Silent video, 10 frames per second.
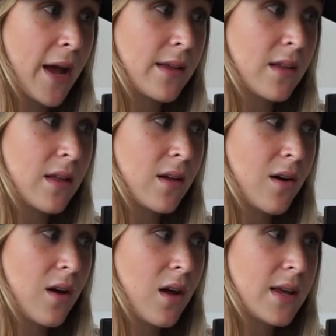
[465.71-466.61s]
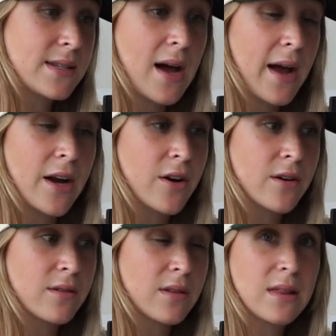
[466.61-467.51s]
My
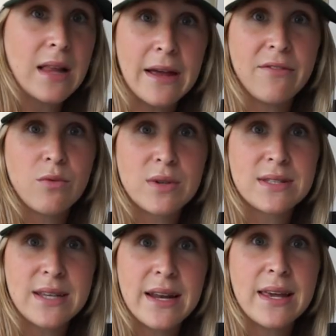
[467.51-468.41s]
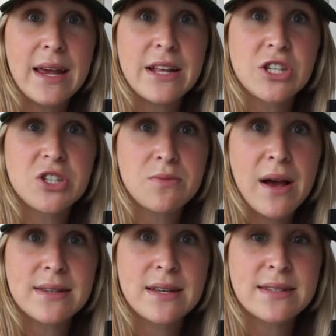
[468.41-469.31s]
entire life was dedicated to
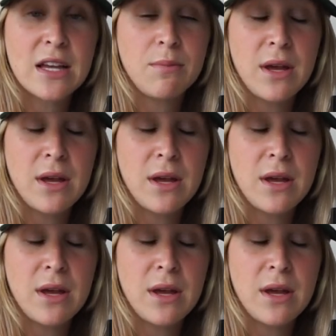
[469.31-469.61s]
gymnastics.